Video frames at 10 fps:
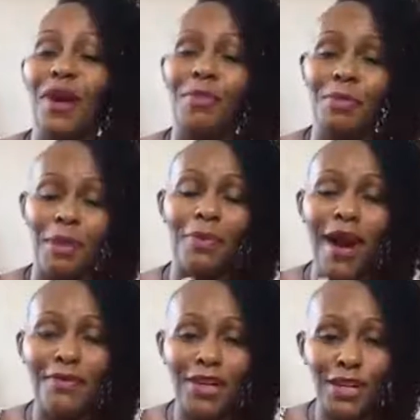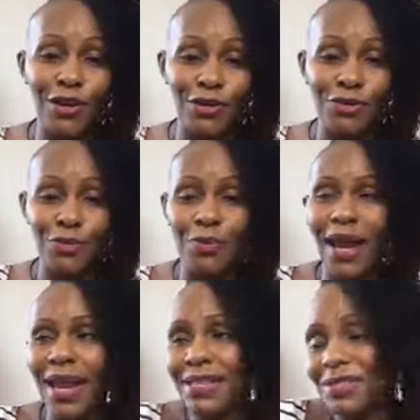I mean, my private closed group
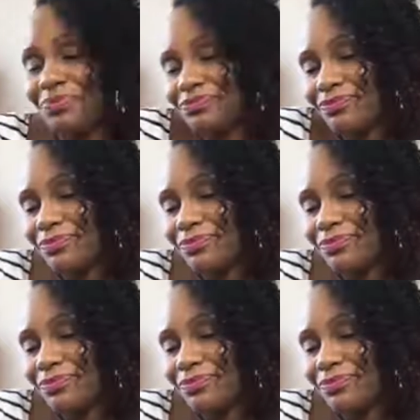page,